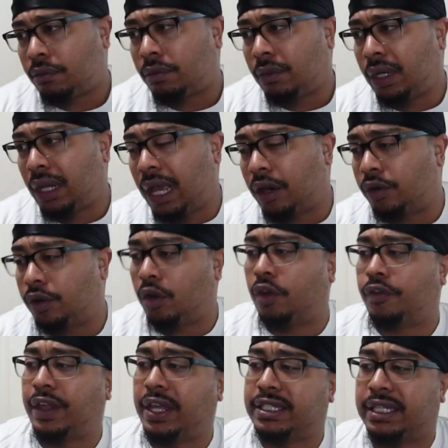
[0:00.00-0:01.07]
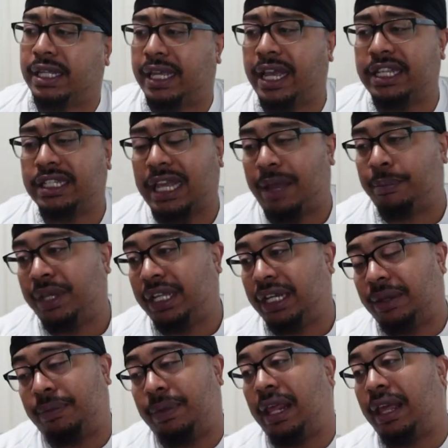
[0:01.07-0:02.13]
I don't know if that's the case. I mean,
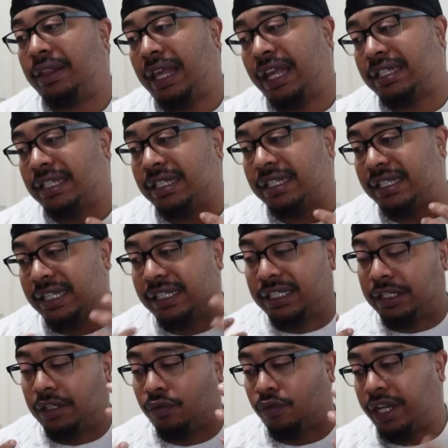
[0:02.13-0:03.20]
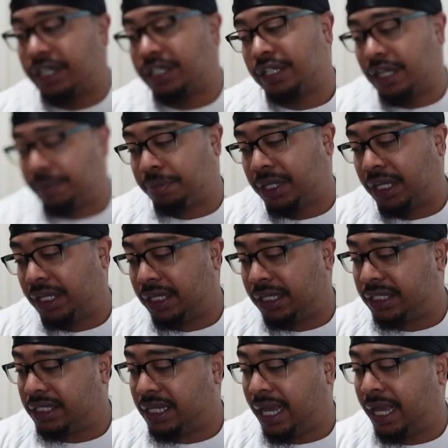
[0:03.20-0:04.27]
that's the sense of direction I'm getting, is
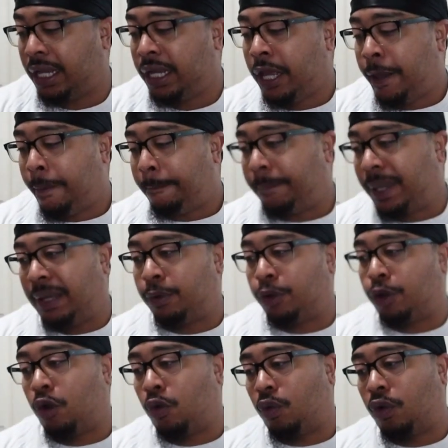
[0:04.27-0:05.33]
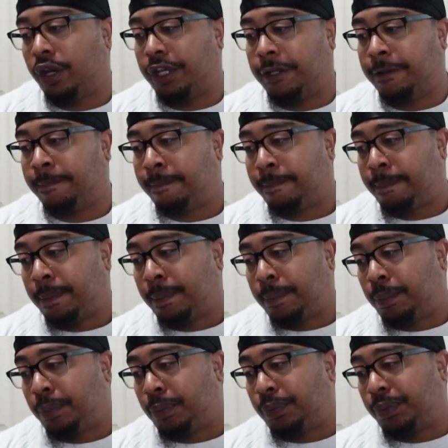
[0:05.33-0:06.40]
that people don't want to
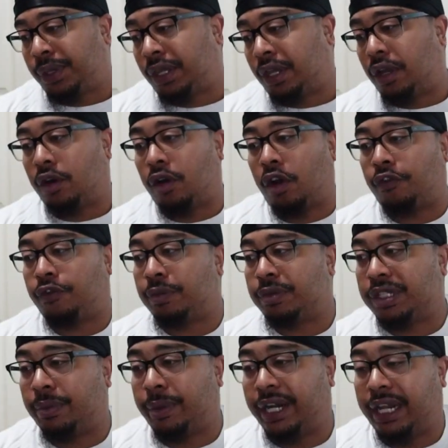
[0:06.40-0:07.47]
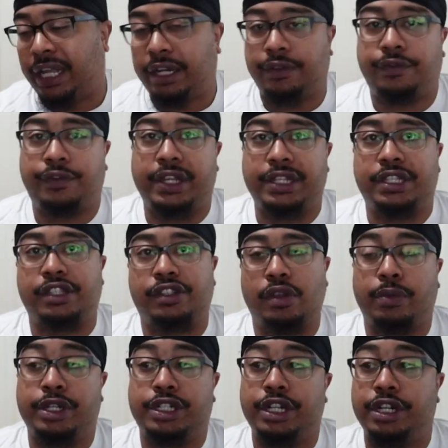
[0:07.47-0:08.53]
cut off from somebody they'd invested so much
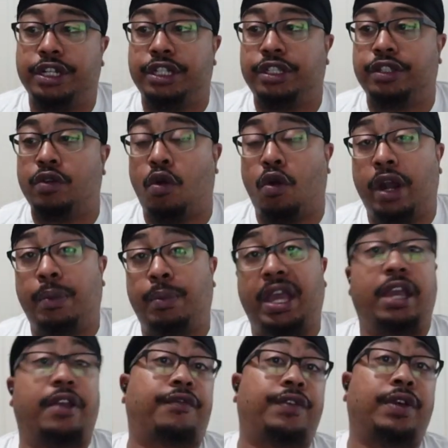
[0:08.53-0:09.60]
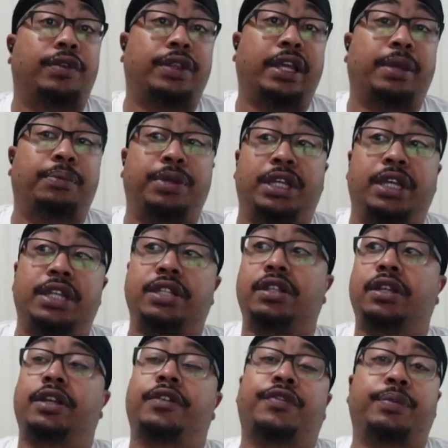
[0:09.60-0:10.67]
energy to. Or they may have felt that because of their
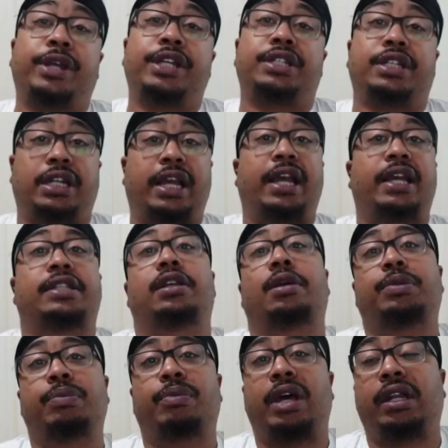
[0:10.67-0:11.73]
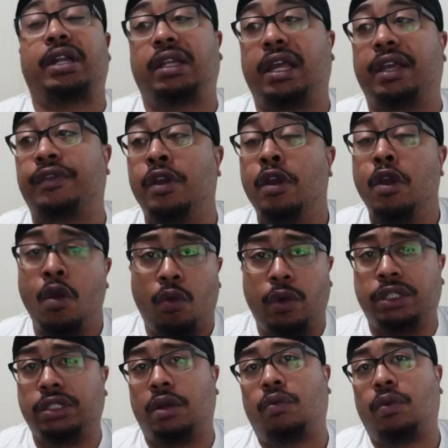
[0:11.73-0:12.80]
information, it has helped them out in life, which I
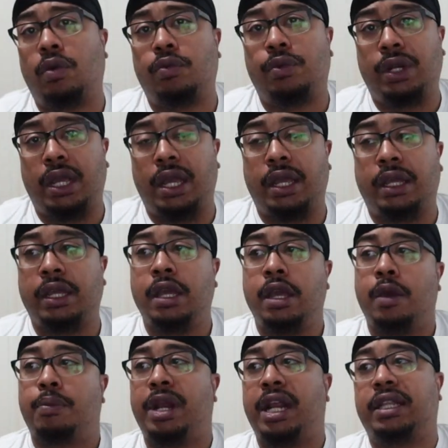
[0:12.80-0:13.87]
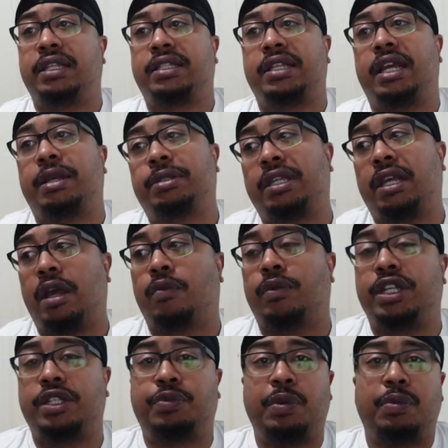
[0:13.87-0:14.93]
won't knock. But at the same time, when these
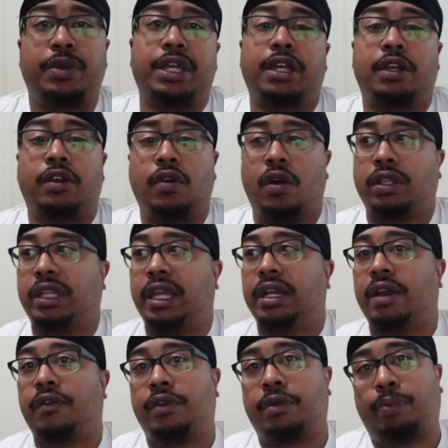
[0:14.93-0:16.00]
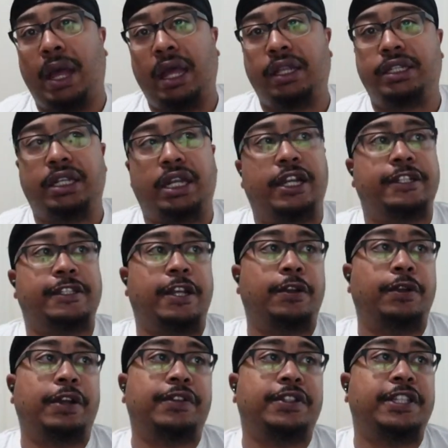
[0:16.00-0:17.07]
people get caught, they never apologize. They don't never
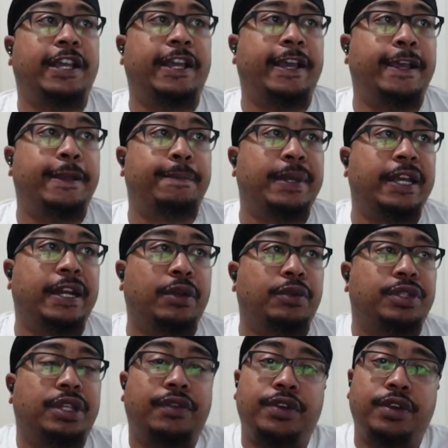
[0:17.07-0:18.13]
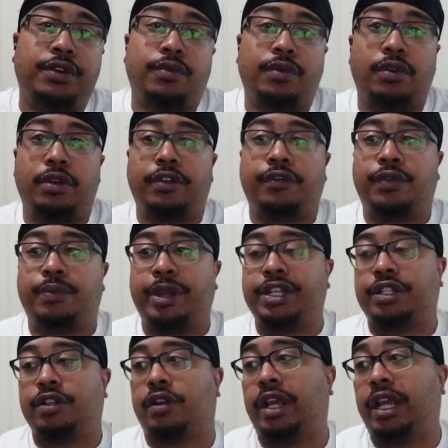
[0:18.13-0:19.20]
say, hey, man, I was giving you the wrong information, or
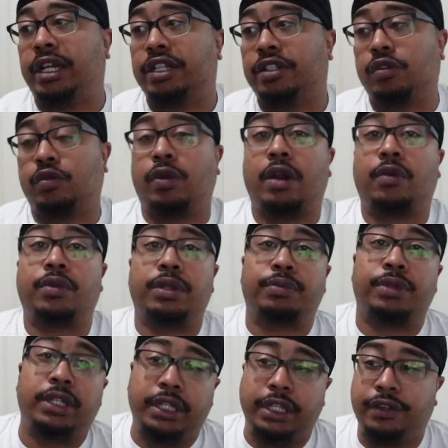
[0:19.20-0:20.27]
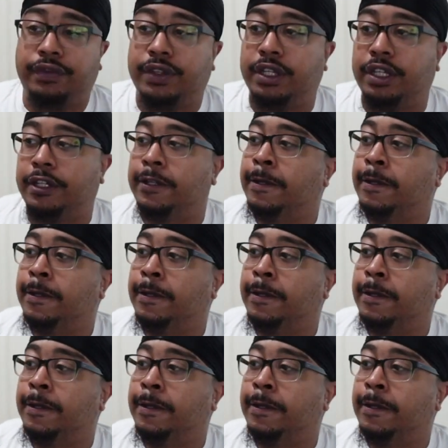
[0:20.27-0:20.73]
hey, this is what I really believe in.